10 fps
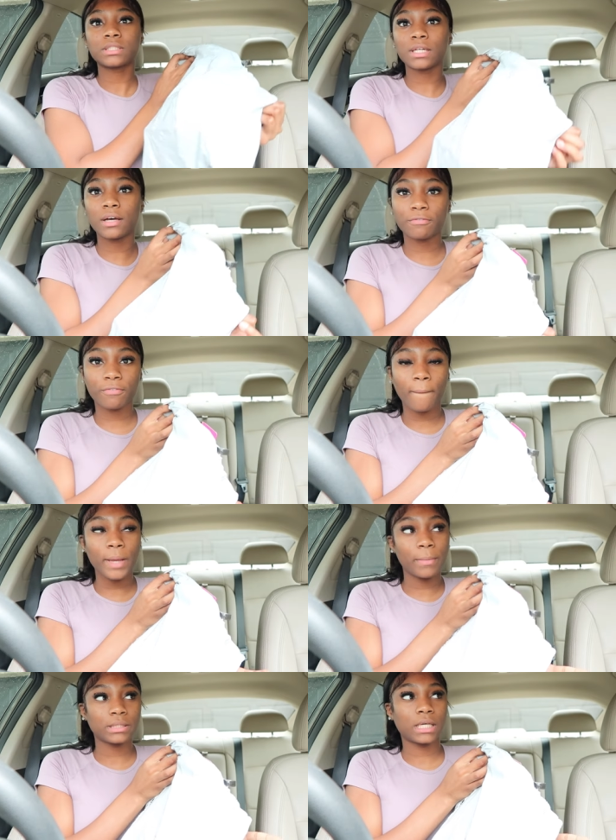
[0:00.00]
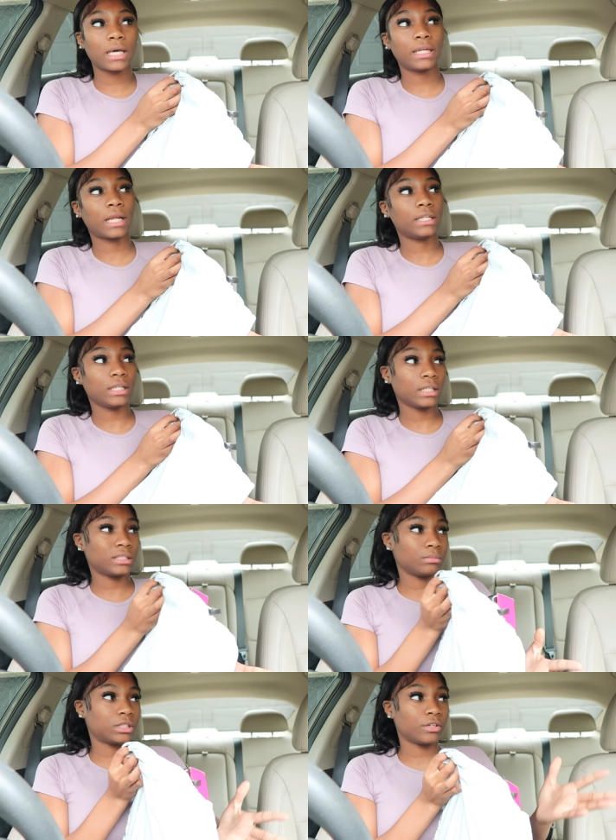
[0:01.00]
stuff from amazon and i did get
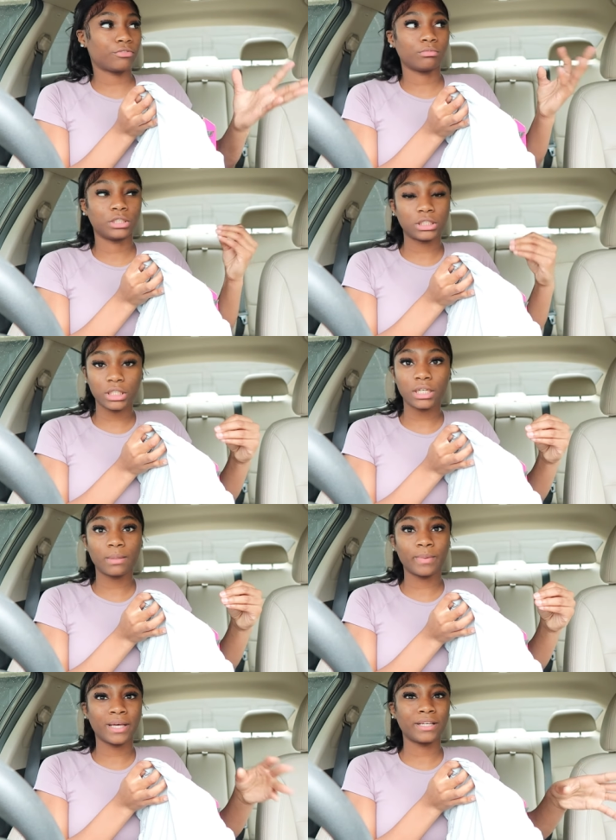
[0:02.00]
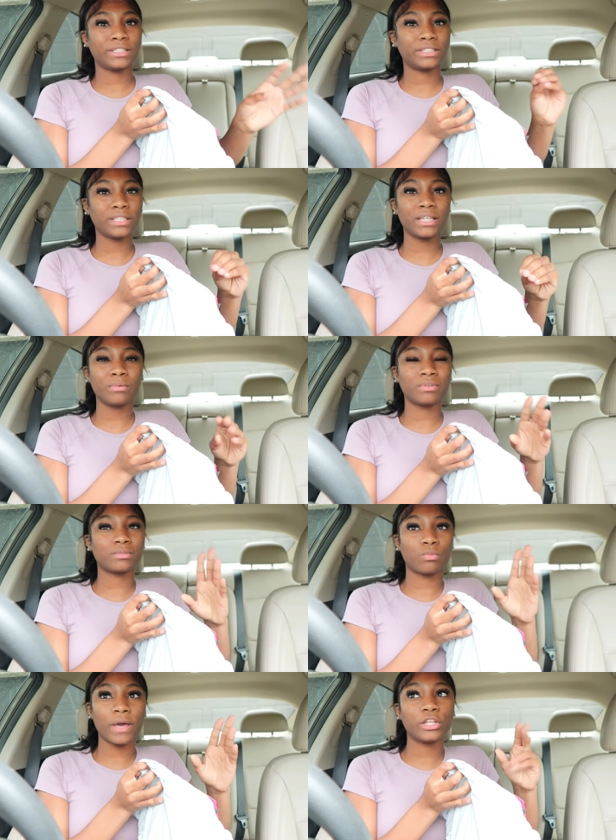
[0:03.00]
some stuff from shein because shein
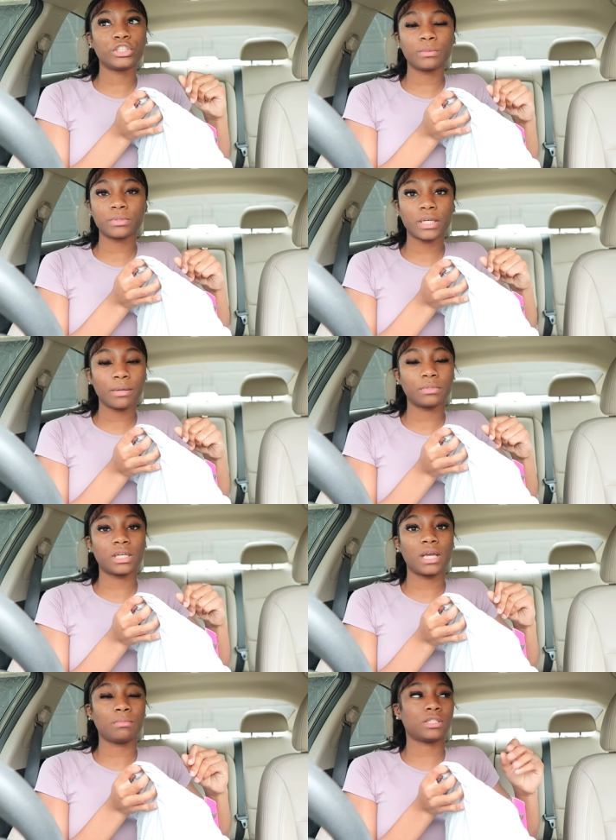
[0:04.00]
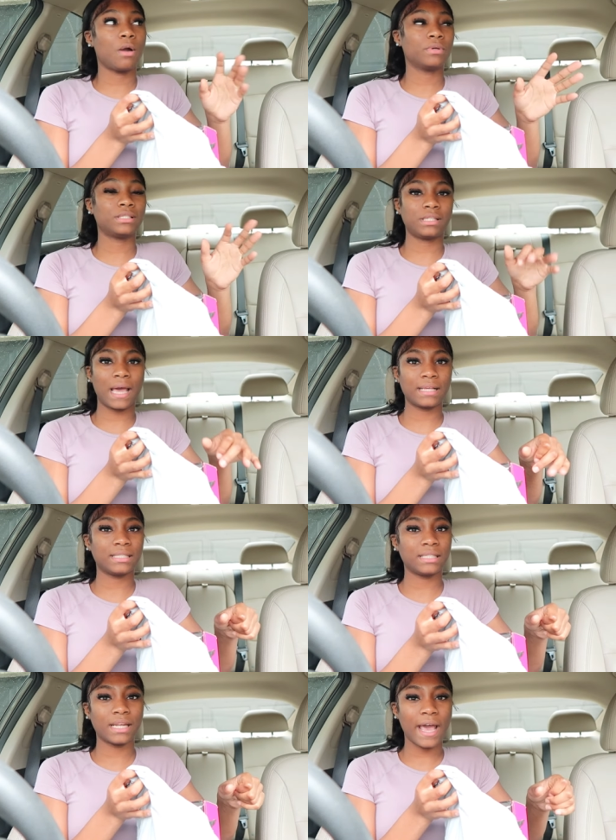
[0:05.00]
was way cheaper than amazon amazon was
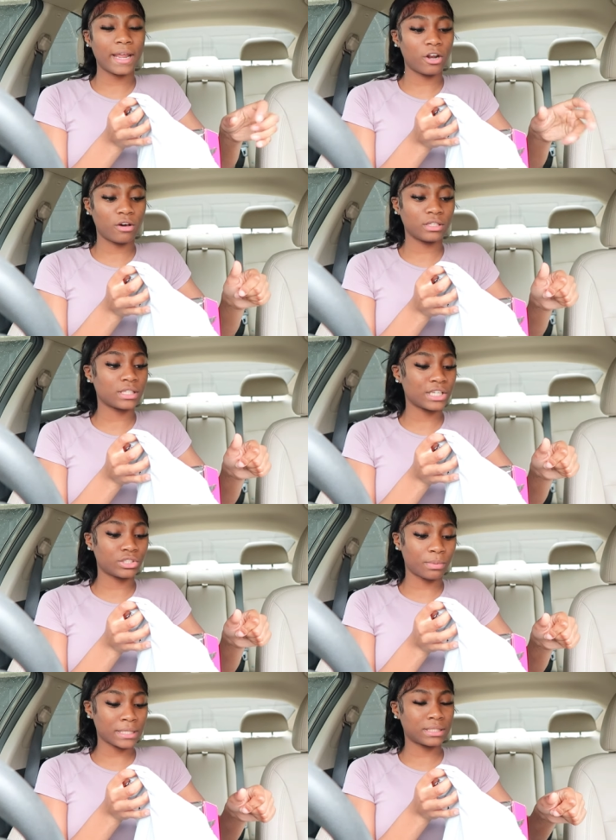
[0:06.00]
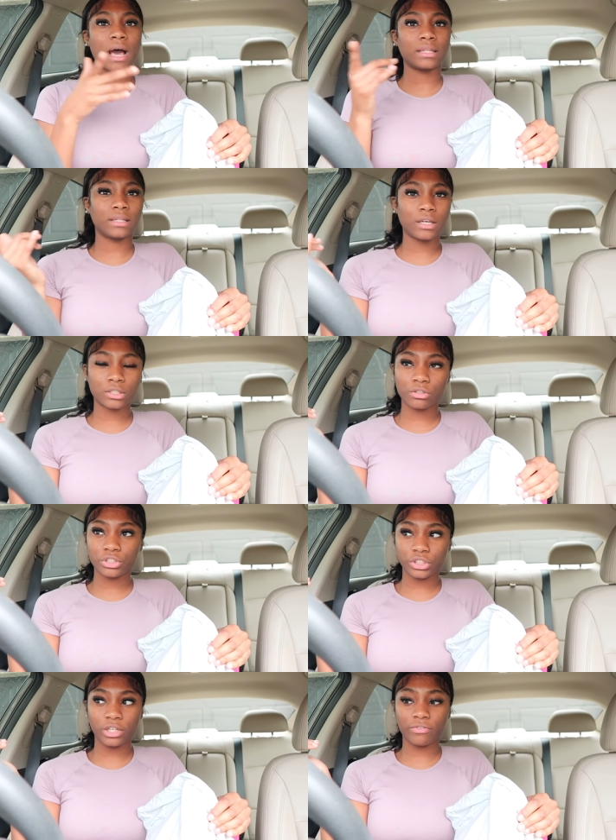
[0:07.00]
taxing and adding all these extra prices i looked on
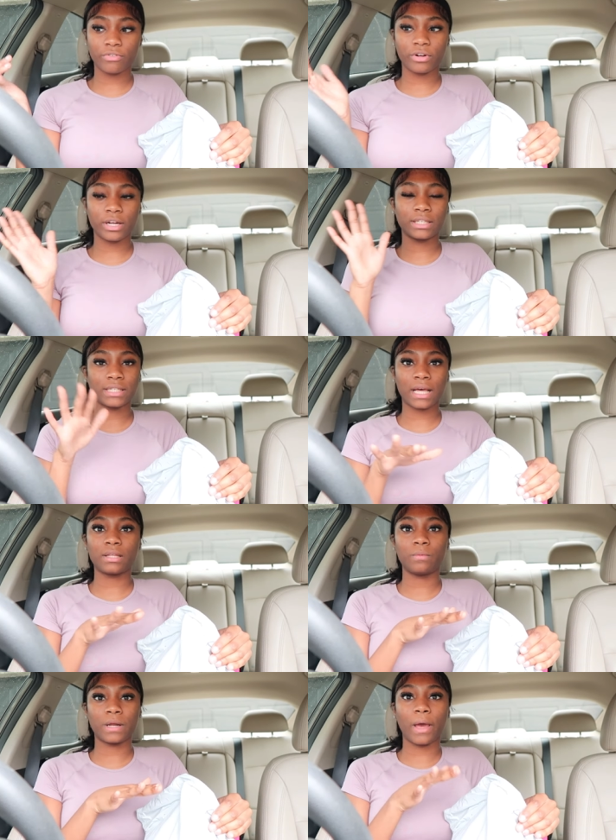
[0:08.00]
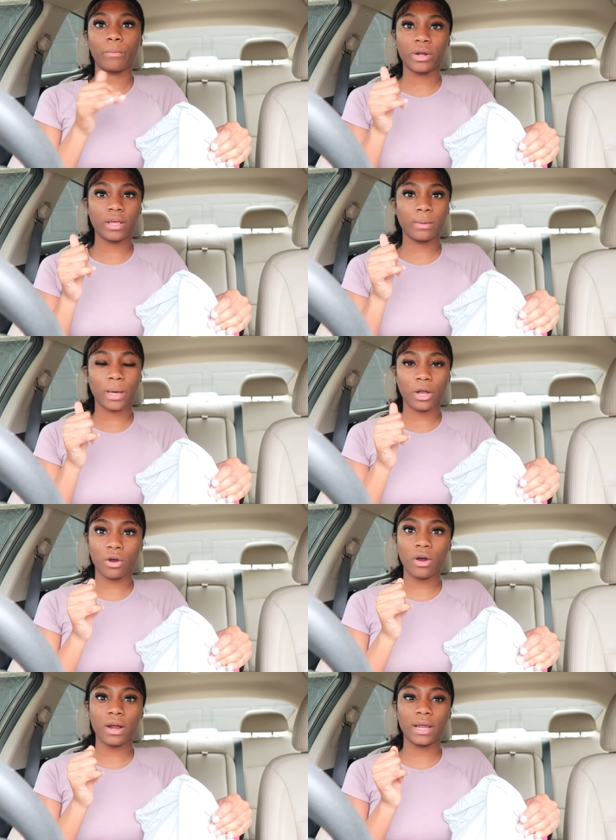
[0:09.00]
shein for exactly what i wanted in my
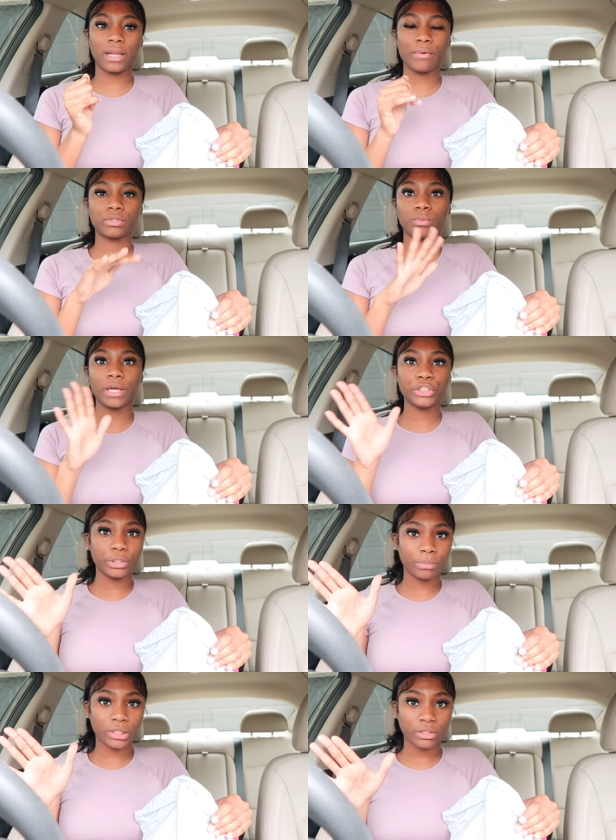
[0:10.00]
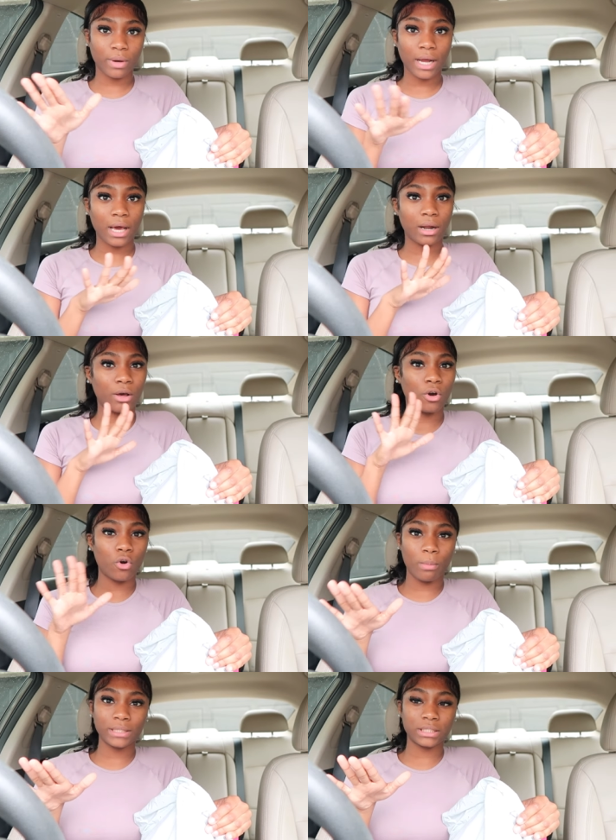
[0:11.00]
cart and it was way cheaper so i got a
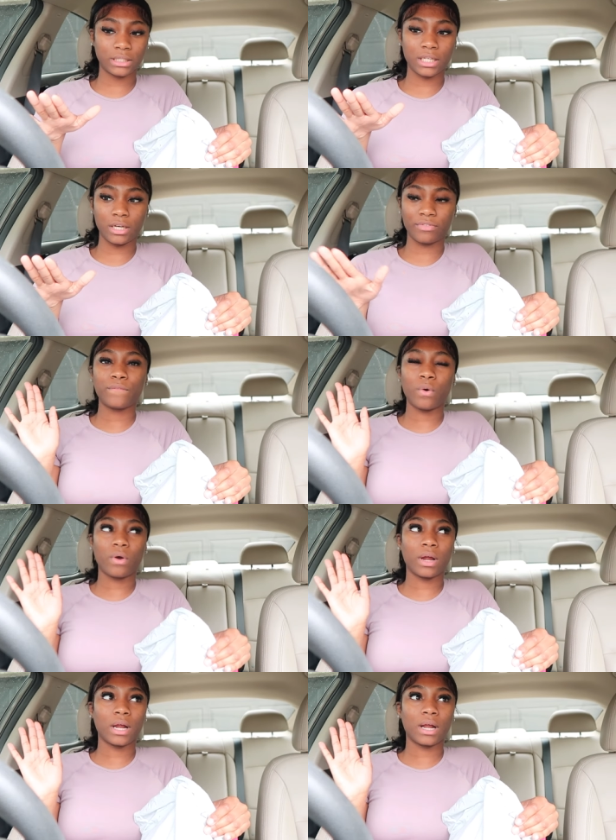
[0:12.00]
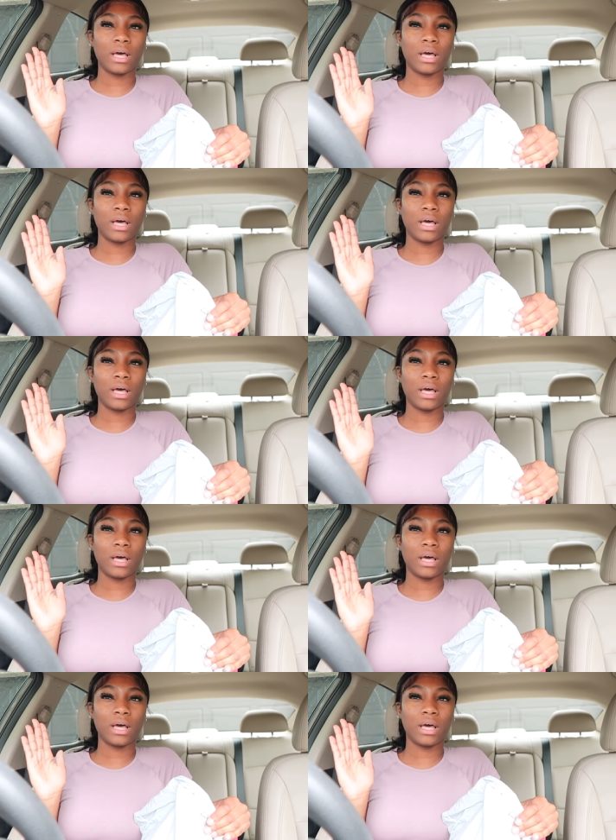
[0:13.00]
whole bunch of stuff for